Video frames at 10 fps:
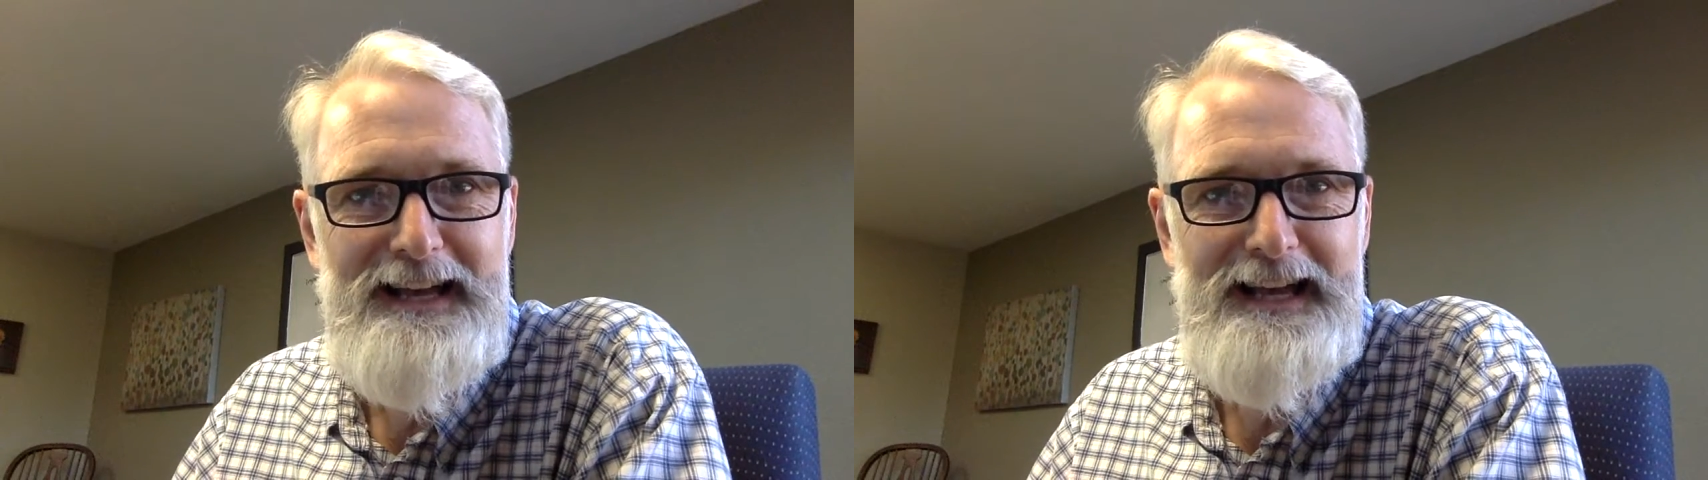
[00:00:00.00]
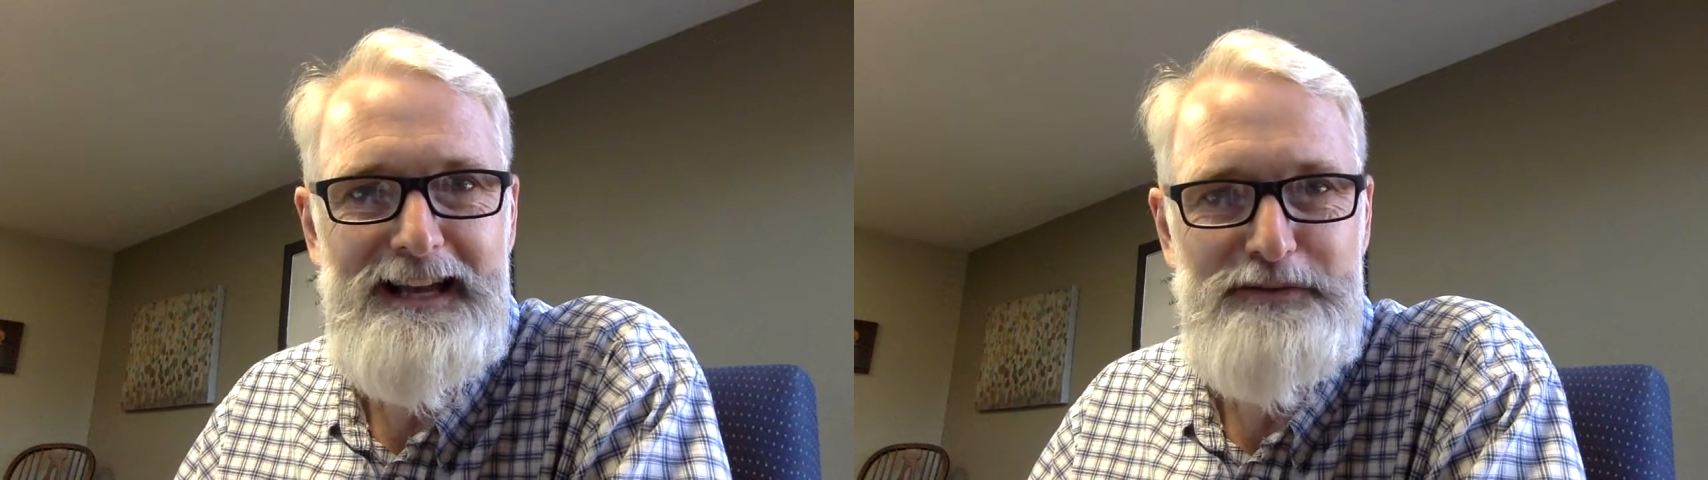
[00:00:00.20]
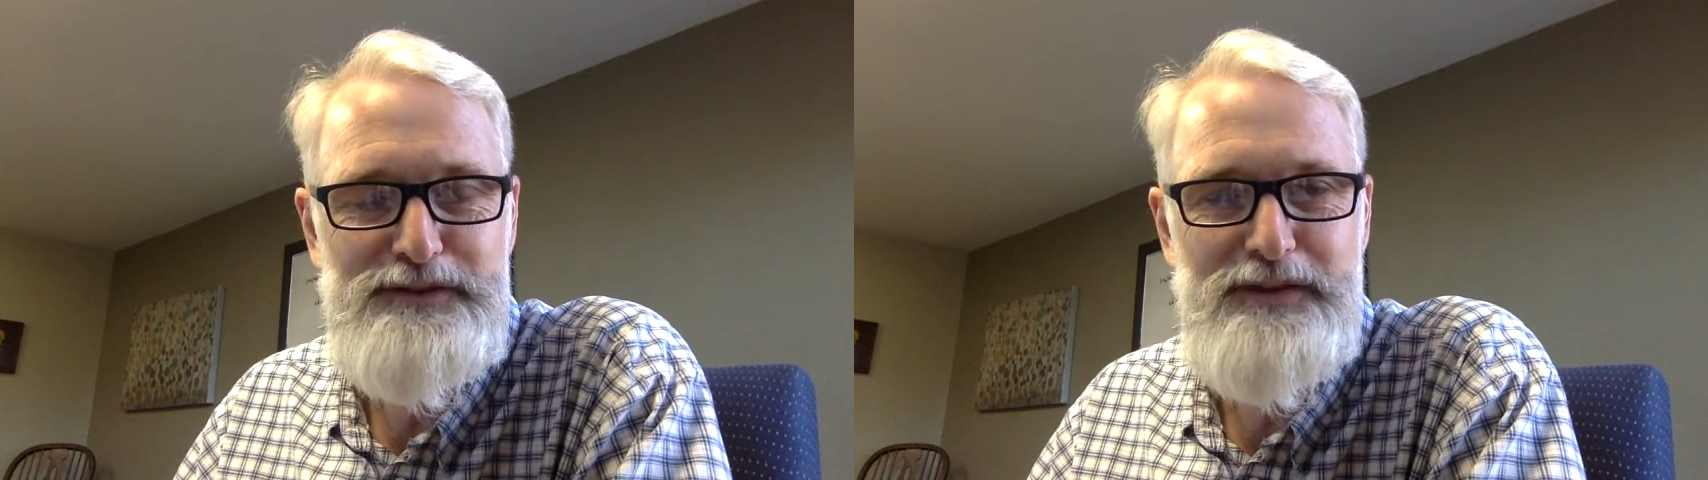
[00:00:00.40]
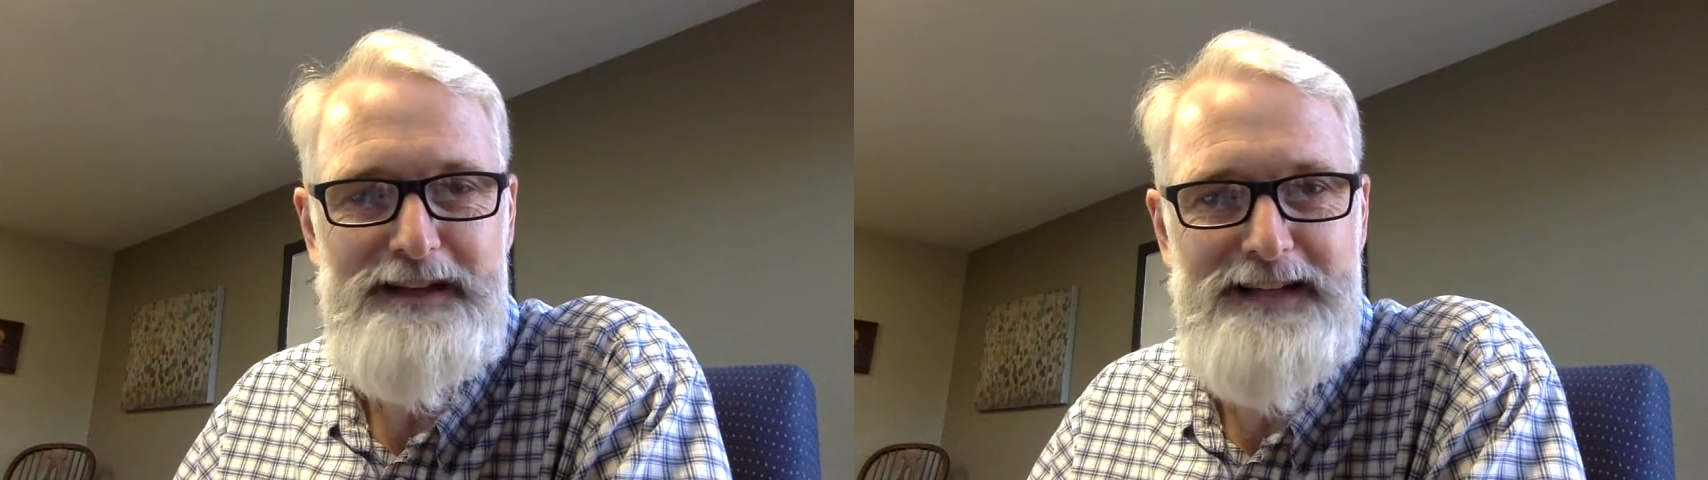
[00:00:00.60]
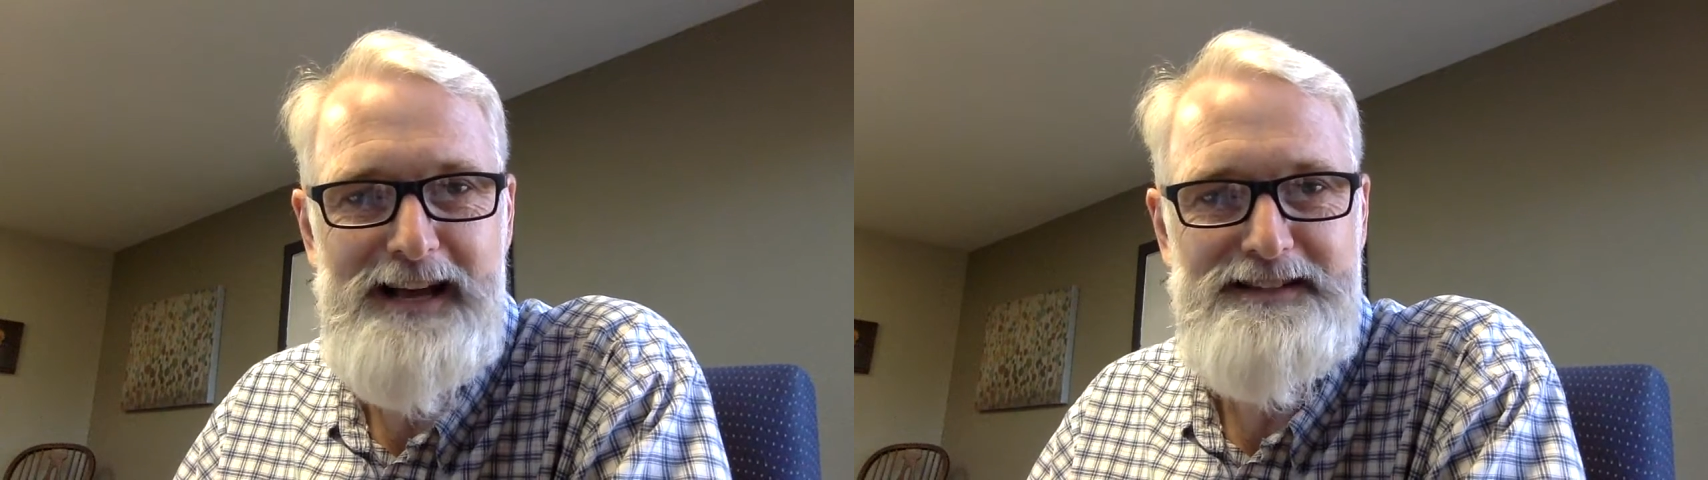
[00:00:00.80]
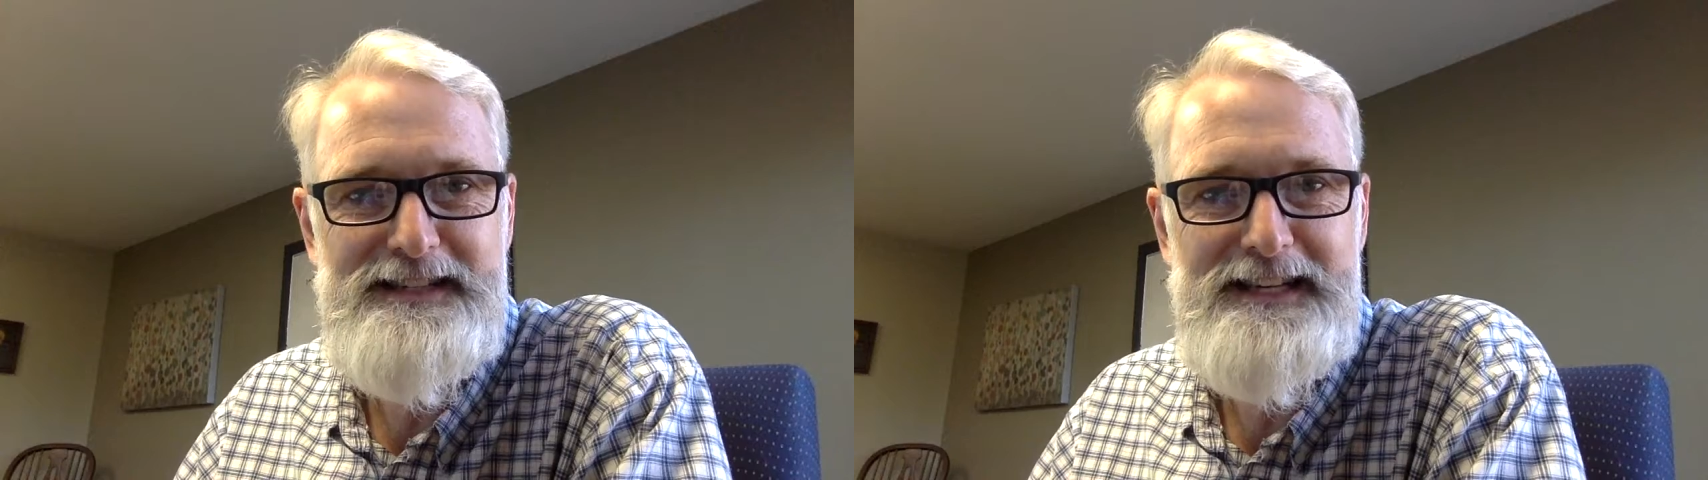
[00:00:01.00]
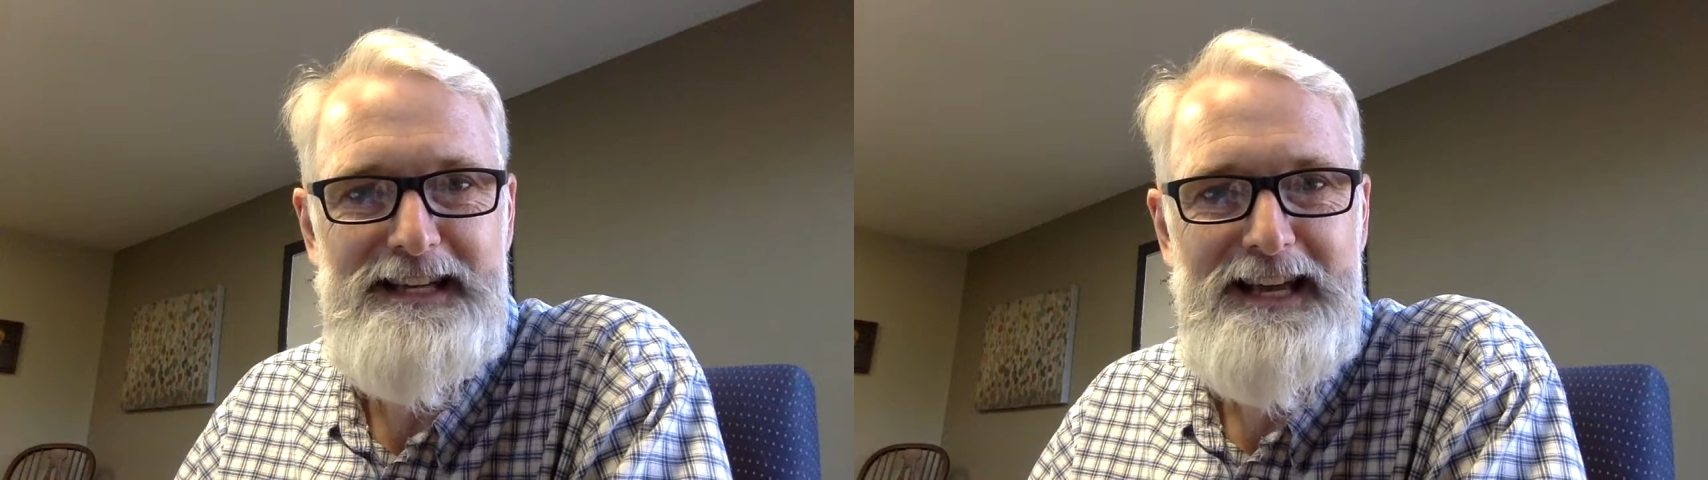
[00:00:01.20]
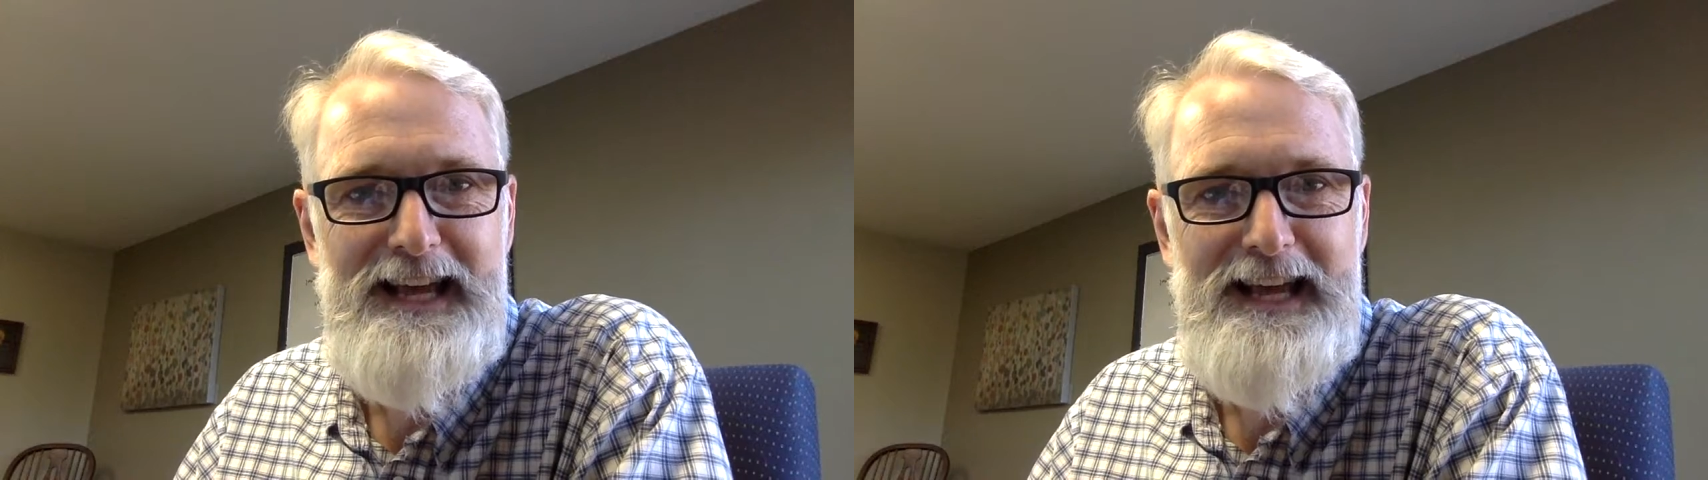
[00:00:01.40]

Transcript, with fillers: and it was fantastic.